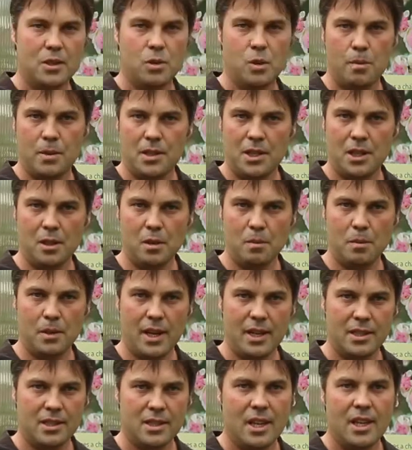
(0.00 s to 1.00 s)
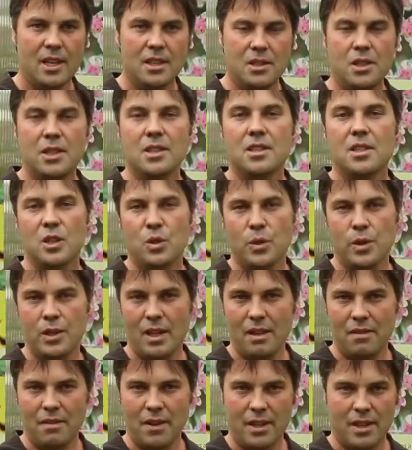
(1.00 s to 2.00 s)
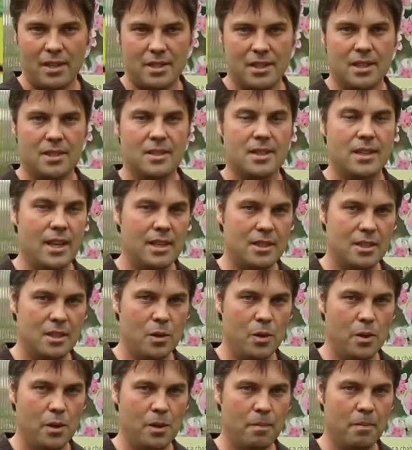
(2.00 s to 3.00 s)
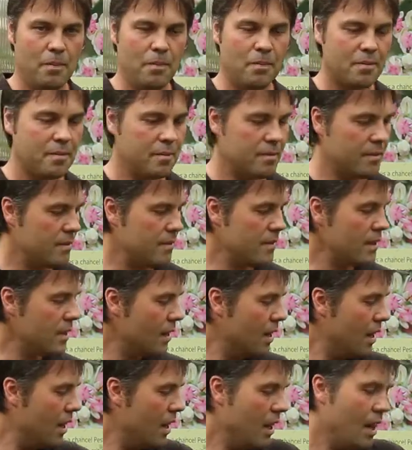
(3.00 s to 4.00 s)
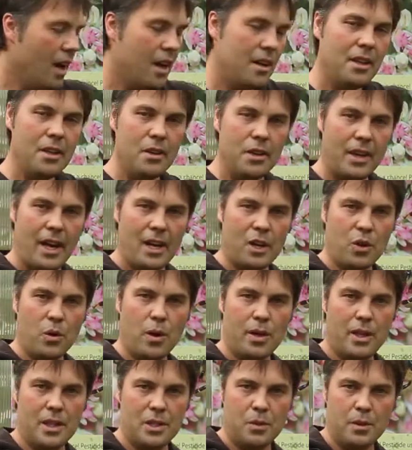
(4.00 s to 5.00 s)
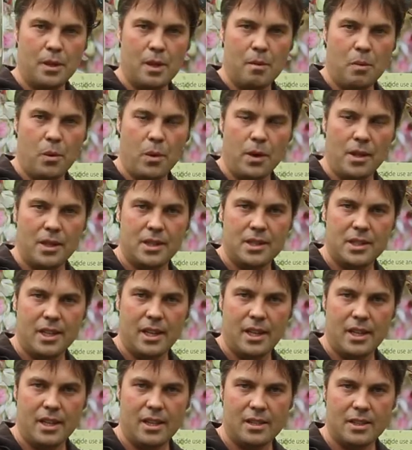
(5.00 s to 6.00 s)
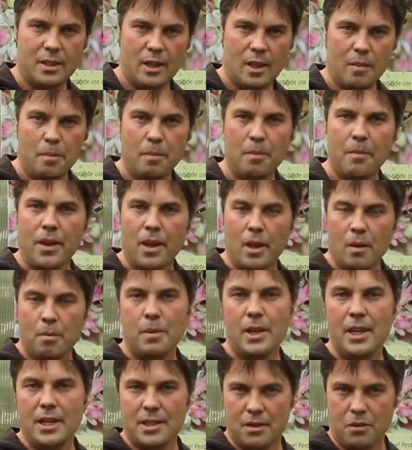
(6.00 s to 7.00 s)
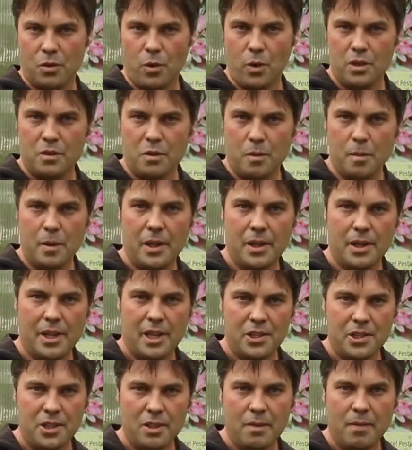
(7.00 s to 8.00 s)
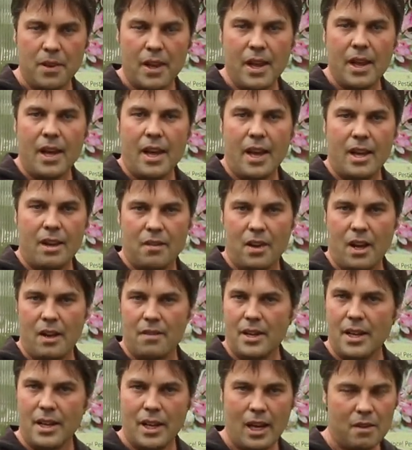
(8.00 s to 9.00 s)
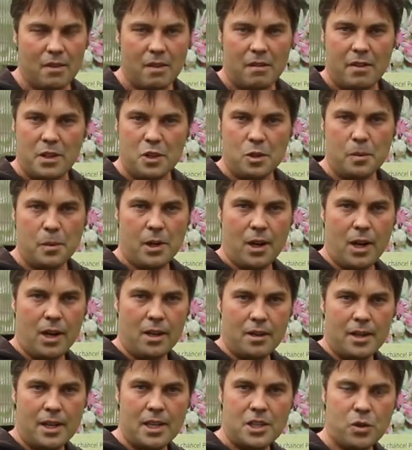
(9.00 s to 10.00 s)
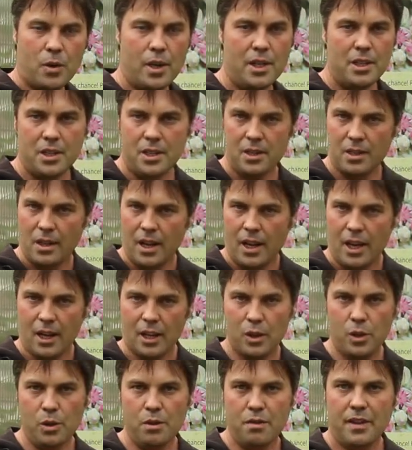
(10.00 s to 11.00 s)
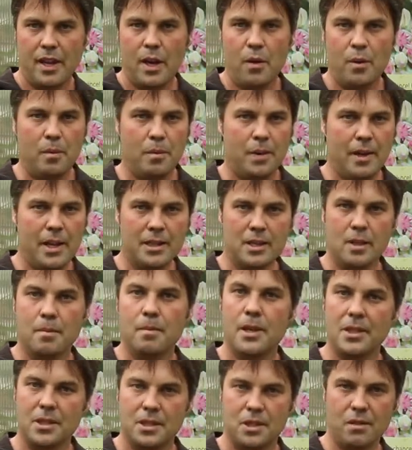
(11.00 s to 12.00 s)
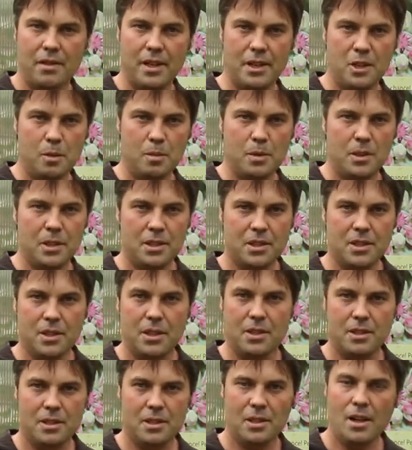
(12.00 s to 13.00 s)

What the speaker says: to a particular plant, so you can start to identify these things and get to know them. Another category that's really important is bees, of course, for pollination. And if you have any kind of a vegetable garden, it's great to include flowering plants amongst your vegetables so that there's